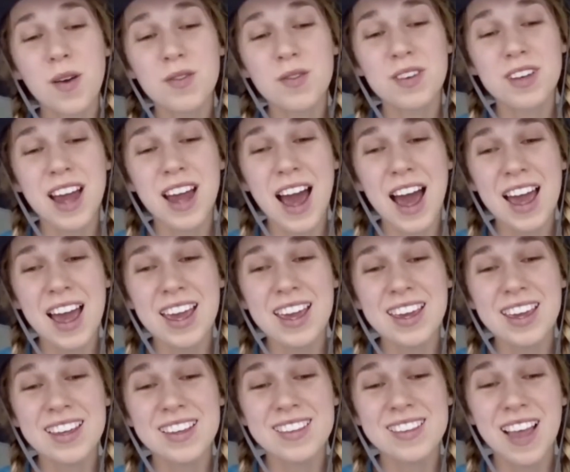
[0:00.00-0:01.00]
nice.
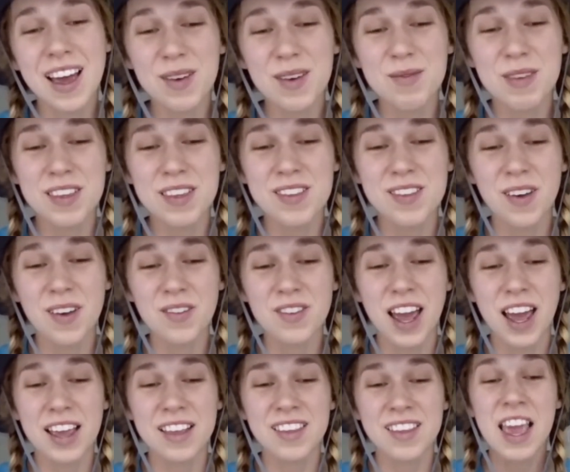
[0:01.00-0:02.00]
would be so
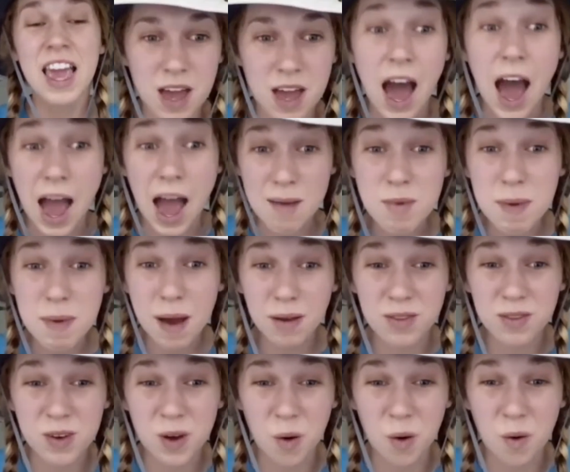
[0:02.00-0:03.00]
nice.
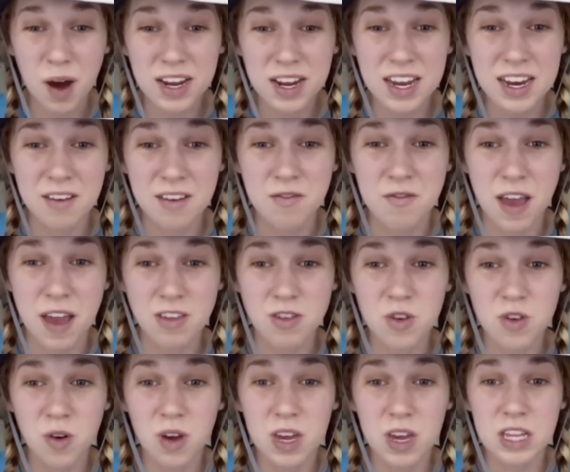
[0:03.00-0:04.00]
I'm about to go on an
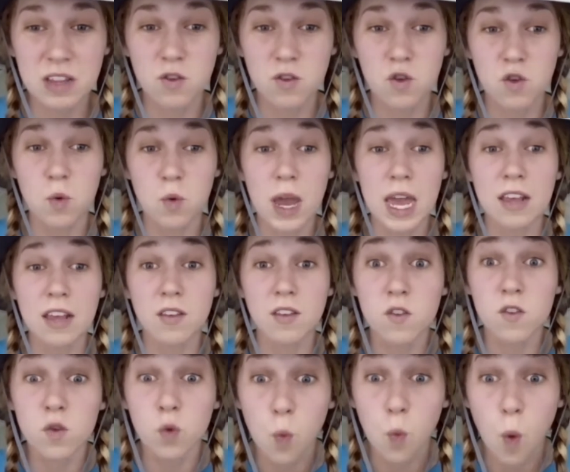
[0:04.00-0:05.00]
adventure into
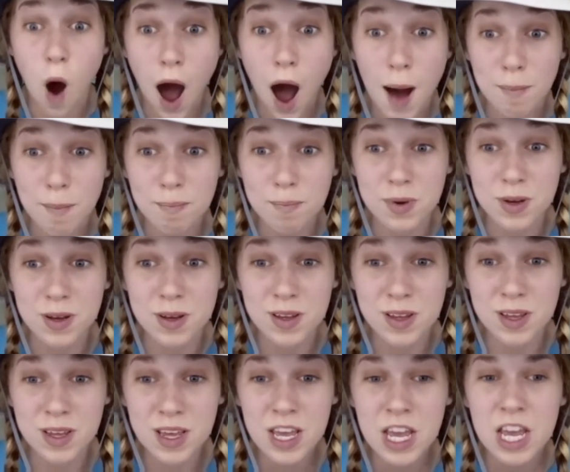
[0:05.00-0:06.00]
a swamp.
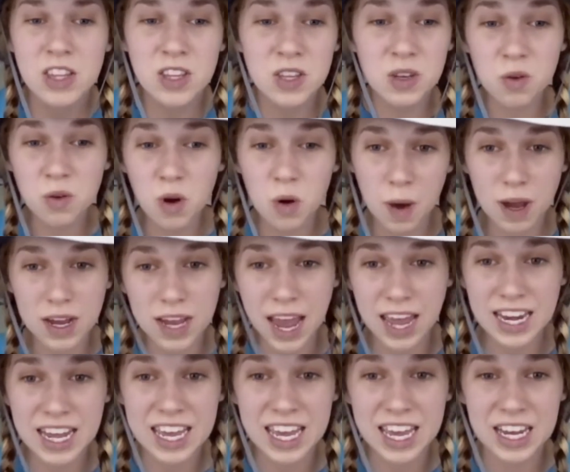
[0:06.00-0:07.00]
Do you know
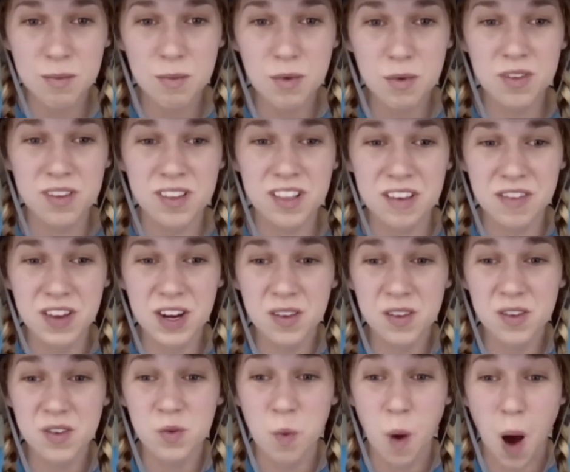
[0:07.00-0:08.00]
what kind of animals
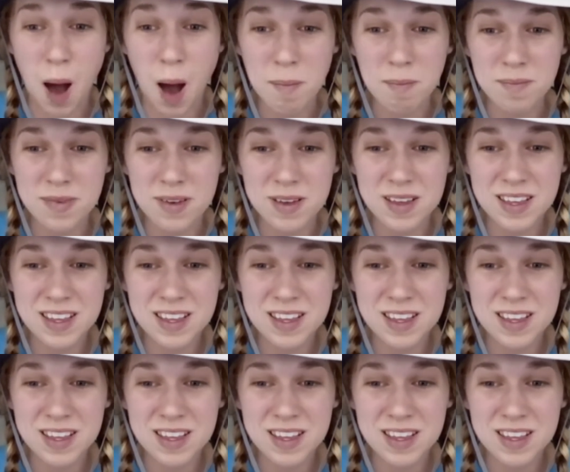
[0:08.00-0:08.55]
live in a swamp?